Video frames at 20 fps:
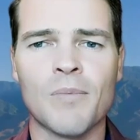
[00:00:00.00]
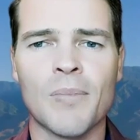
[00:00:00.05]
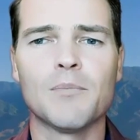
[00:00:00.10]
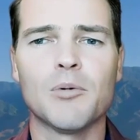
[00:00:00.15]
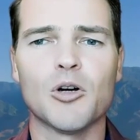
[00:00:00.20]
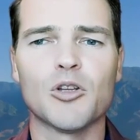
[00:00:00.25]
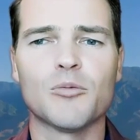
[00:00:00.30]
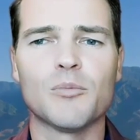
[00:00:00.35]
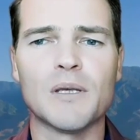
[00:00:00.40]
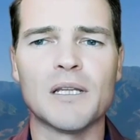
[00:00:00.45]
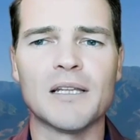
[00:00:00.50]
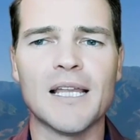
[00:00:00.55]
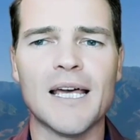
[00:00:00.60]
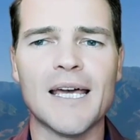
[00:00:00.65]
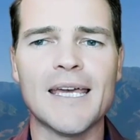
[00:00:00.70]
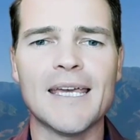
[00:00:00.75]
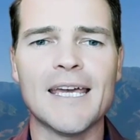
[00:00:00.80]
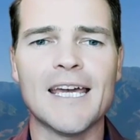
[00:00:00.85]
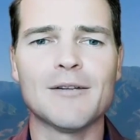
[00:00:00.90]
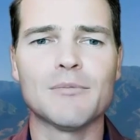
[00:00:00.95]
Both
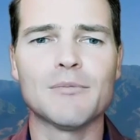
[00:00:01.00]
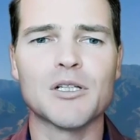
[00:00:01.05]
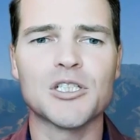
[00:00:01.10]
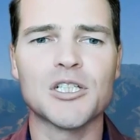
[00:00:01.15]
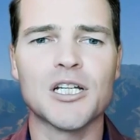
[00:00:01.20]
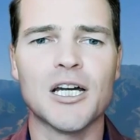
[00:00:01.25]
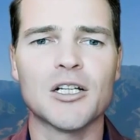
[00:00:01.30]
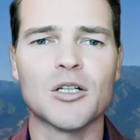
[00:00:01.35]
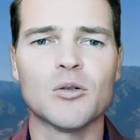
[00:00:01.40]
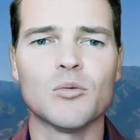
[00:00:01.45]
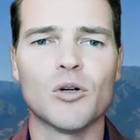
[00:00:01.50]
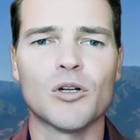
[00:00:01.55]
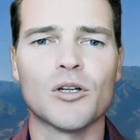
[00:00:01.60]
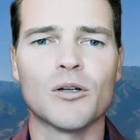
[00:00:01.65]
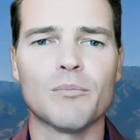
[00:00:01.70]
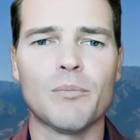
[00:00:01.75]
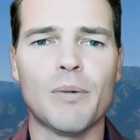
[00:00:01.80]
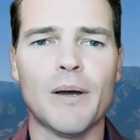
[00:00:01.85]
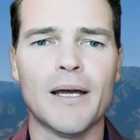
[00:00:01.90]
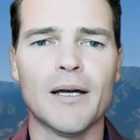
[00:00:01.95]
Milei and Machado were
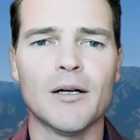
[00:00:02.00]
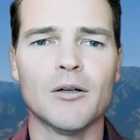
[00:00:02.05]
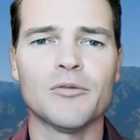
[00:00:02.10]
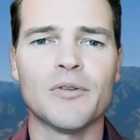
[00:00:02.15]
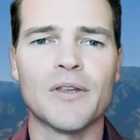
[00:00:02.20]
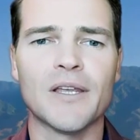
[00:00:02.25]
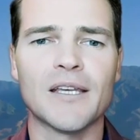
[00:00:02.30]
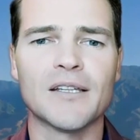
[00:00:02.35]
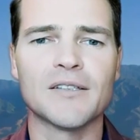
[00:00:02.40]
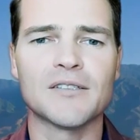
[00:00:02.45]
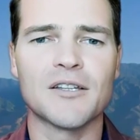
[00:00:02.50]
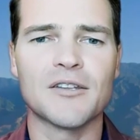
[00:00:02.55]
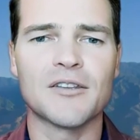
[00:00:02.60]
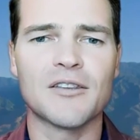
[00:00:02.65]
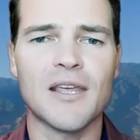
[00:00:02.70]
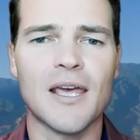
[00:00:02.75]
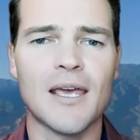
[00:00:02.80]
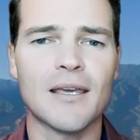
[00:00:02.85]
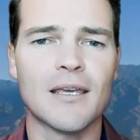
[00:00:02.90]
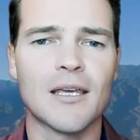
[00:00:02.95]
compelled then to
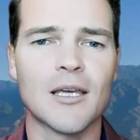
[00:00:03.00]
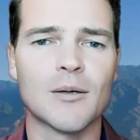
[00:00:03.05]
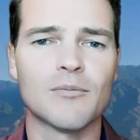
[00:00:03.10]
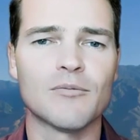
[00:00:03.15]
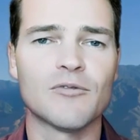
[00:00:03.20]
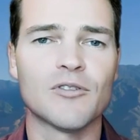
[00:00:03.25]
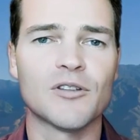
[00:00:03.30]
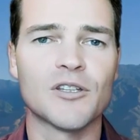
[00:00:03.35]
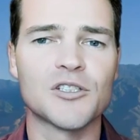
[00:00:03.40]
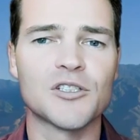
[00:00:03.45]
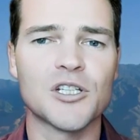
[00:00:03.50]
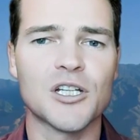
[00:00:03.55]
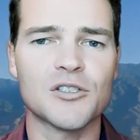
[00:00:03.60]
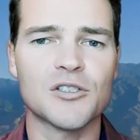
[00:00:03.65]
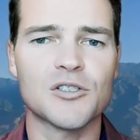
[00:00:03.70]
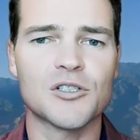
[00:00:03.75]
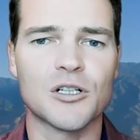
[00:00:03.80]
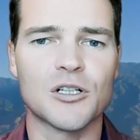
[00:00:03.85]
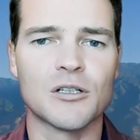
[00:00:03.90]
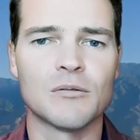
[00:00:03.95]
thank him for the
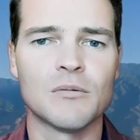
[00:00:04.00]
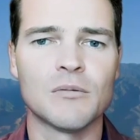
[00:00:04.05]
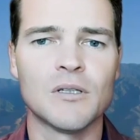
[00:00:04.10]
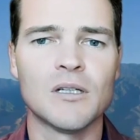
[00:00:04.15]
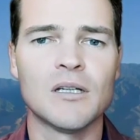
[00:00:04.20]
gesture.